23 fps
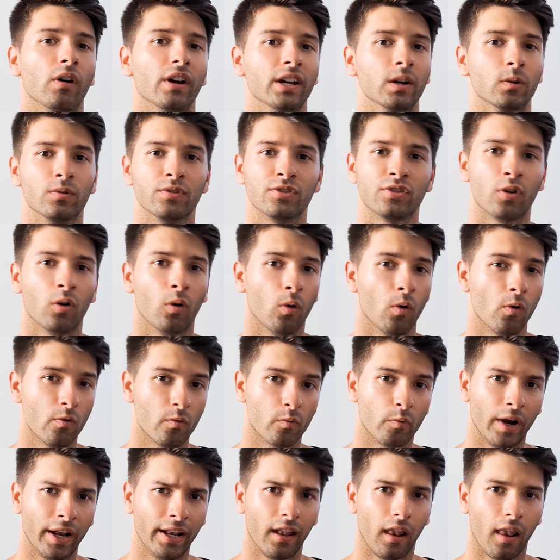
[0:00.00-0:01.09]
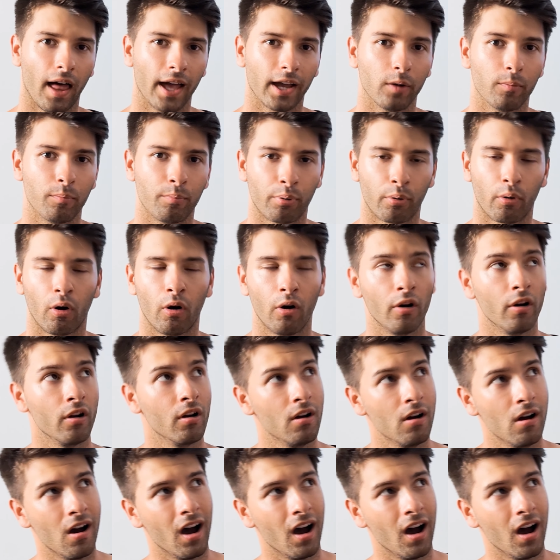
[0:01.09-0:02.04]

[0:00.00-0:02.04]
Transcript: It was called Render Like a Pro.